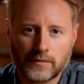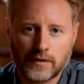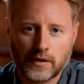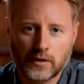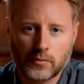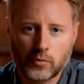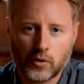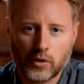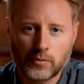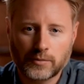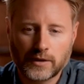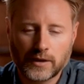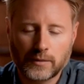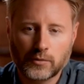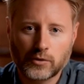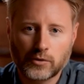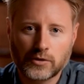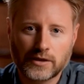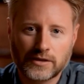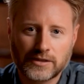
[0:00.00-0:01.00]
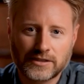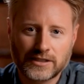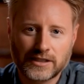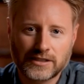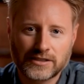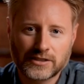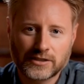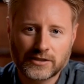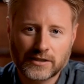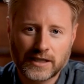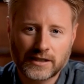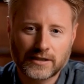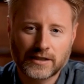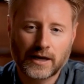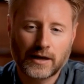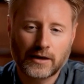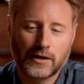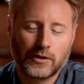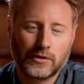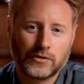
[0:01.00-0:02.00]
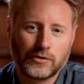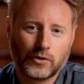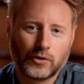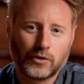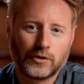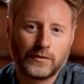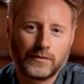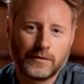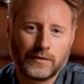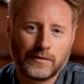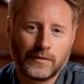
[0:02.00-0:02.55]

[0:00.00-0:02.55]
and what people consistently thank you for.